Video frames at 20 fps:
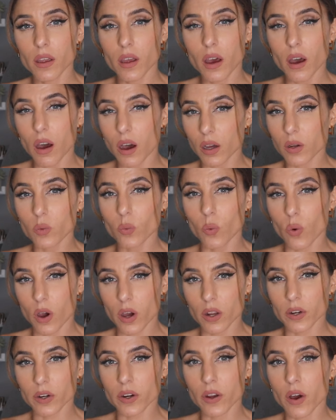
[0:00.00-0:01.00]
hot
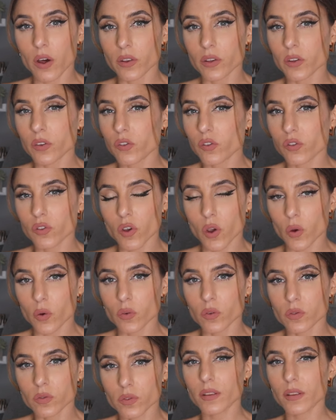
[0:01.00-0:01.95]
water on the stove.